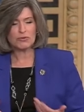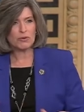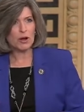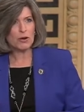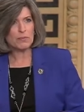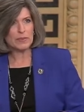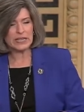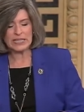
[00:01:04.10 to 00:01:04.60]

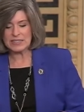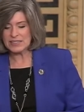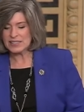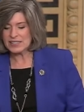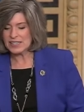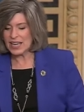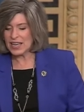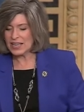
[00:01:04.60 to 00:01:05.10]
wrote me and
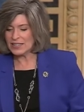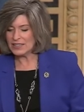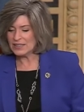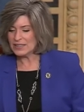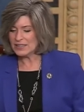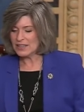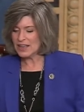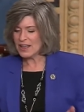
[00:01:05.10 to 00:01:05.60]
said,
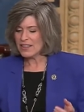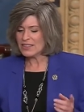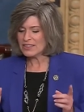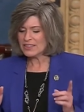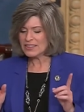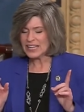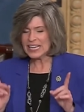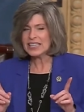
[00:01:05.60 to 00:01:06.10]

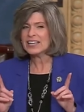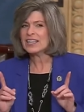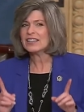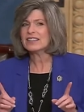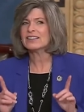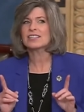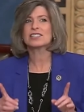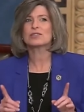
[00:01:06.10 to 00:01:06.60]

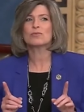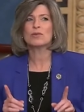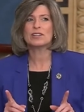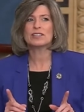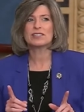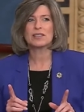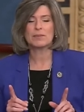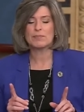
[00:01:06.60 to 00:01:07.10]
Thinking this
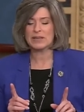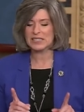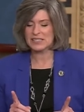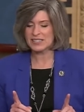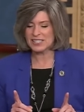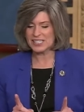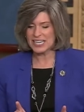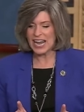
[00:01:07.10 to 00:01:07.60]
was a
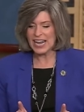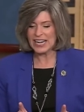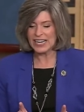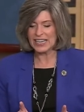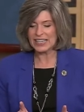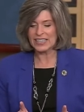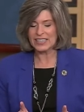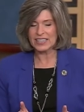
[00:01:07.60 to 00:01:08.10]

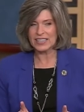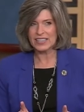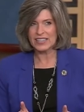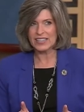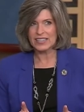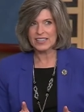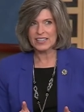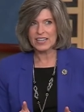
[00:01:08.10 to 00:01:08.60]
mistake,
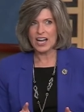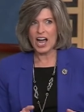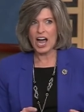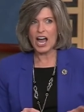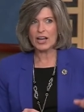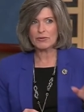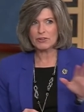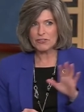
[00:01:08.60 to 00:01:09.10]

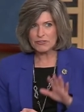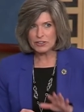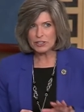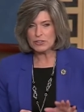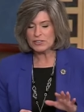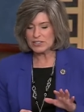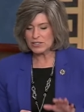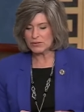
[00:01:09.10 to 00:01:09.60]
I
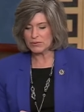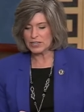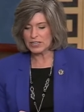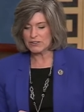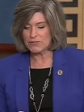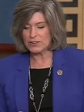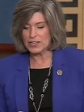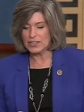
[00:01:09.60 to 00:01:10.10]
refused the
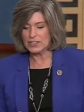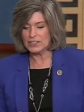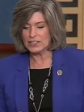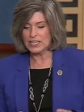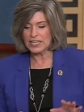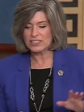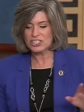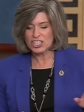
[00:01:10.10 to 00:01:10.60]
refill
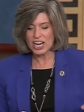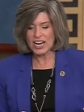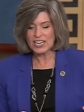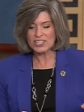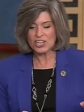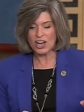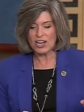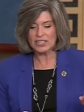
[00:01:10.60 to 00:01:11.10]
and
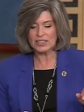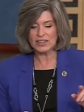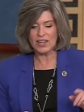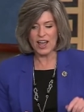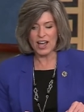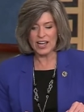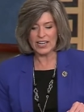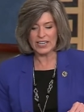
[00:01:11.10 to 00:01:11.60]
checked
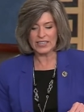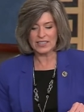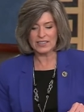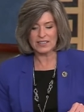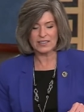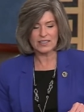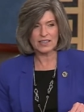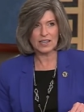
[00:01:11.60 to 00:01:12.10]
online
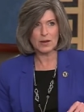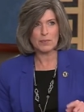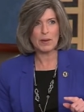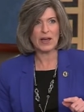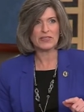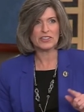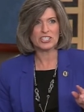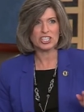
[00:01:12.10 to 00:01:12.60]

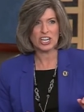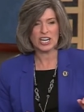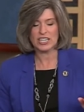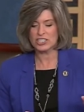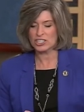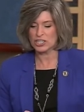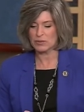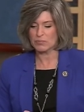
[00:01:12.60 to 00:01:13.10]
about the
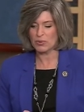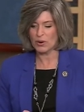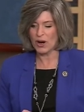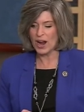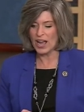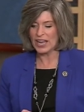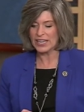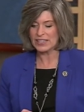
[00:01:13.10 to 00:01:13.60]
change in
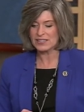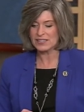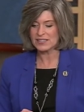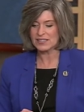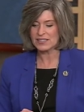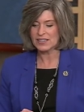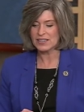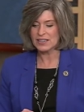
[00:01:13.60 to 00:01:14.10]

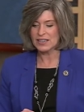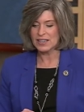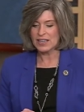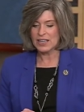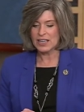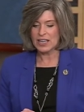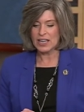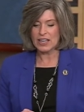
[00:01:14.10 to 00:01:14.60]
price
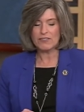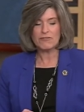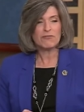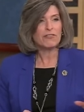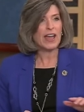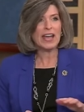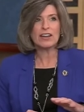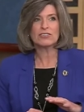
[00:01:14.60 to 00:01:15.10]
and
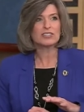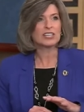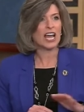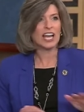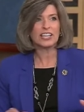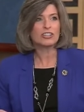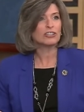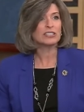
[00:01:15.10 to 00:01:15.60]
found
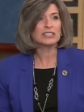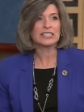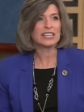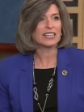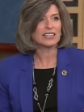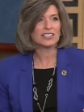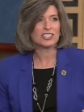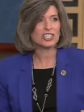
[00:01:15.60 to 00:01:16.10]
I couldn't
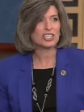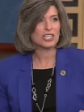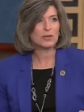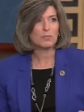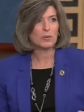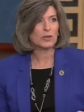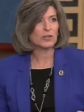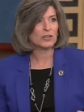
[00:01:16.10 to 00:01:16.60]
get it
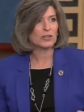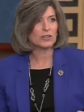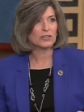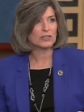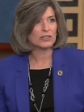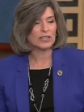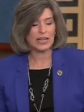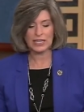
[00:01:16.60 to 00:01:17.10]
cheaper
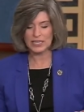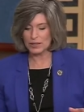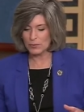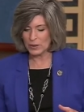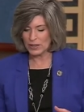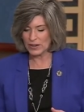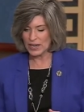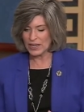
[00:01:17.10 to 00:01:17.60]

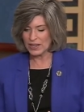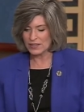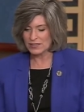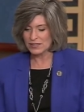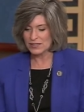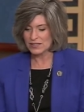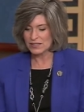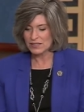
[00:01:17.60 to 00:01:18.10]
anywhere
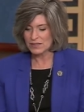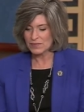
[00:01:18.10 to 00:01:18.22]
else.